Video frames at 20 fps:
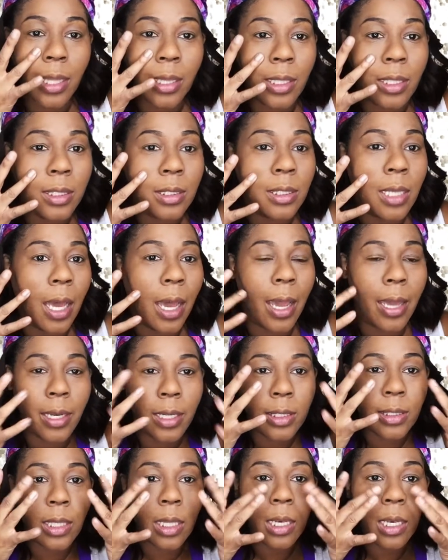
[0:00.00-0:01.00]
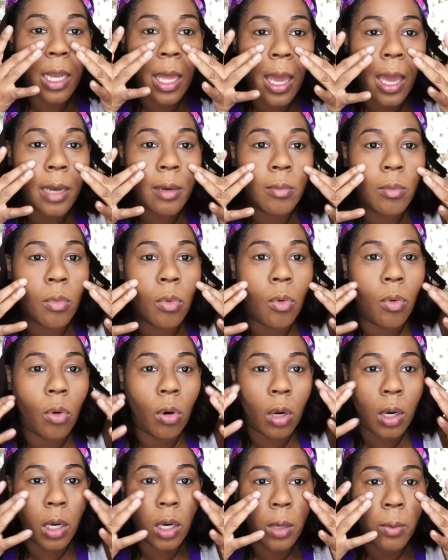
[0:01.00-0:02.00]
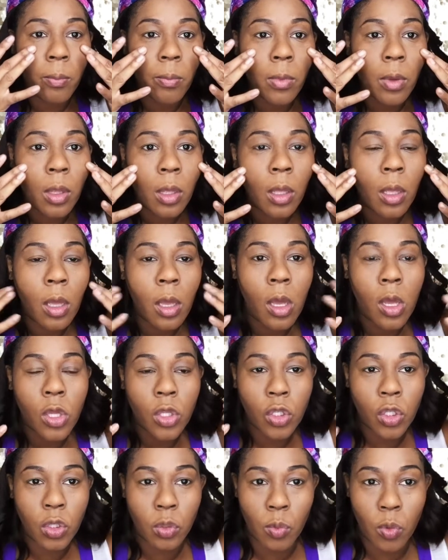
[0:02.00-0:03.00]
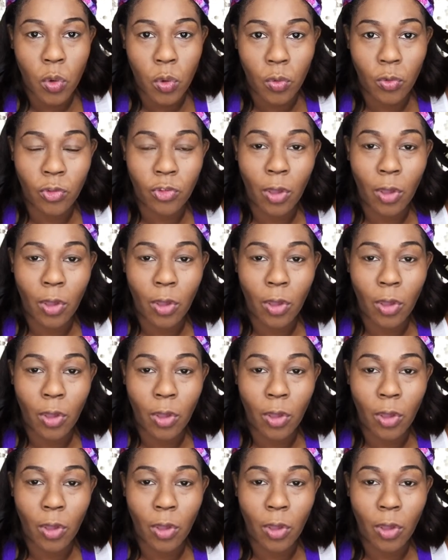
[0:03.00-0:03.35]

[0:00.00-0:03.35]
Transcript: This side is a lot more smooth.